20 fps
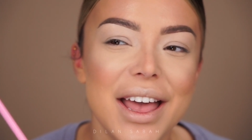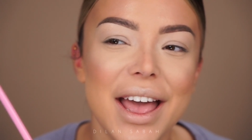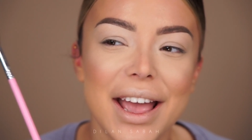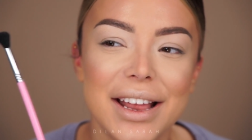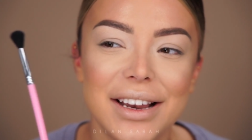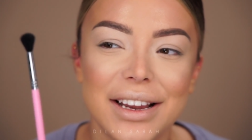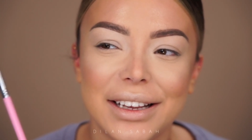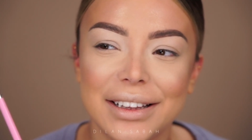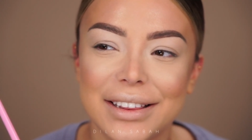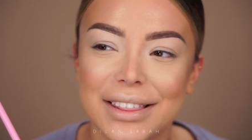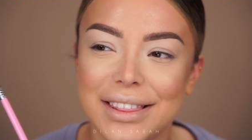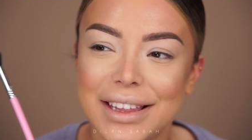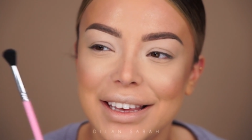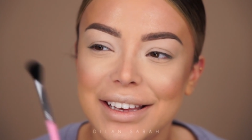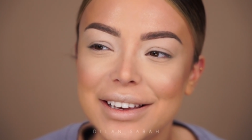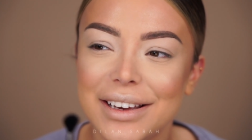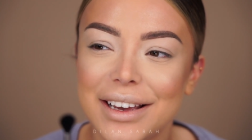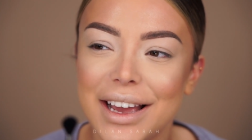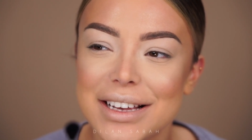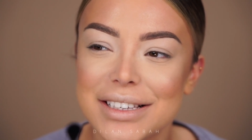and I
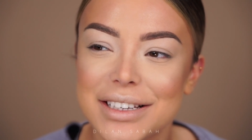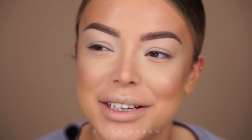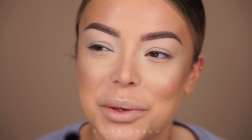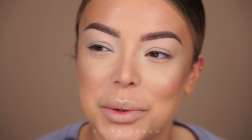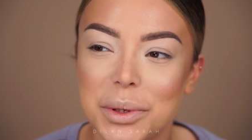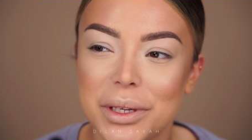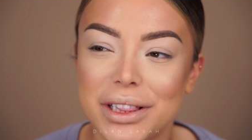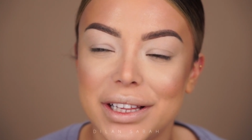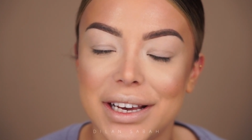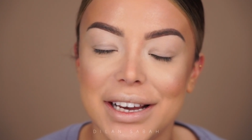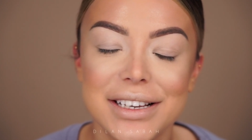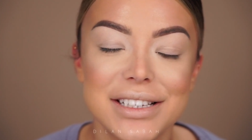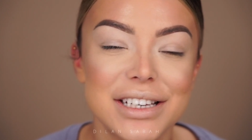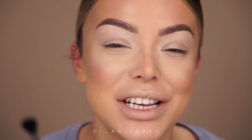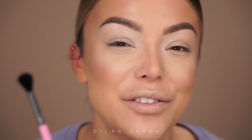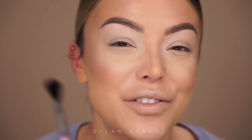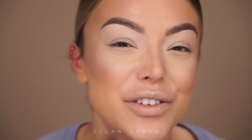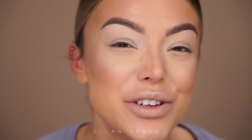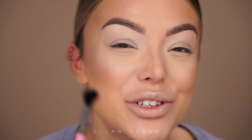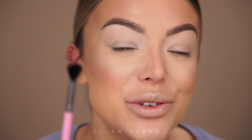think you guys can relate,
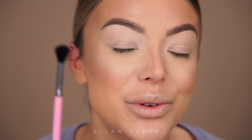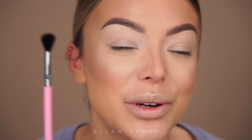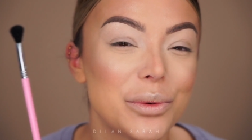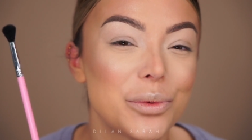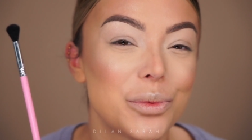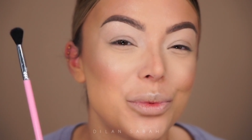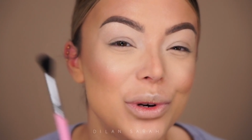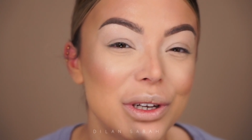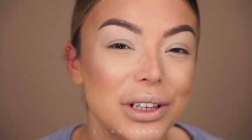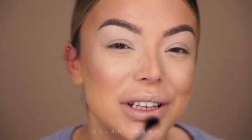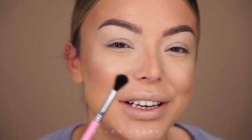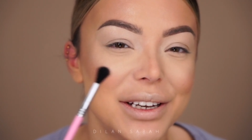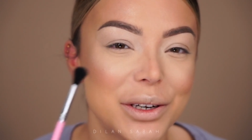if you do a really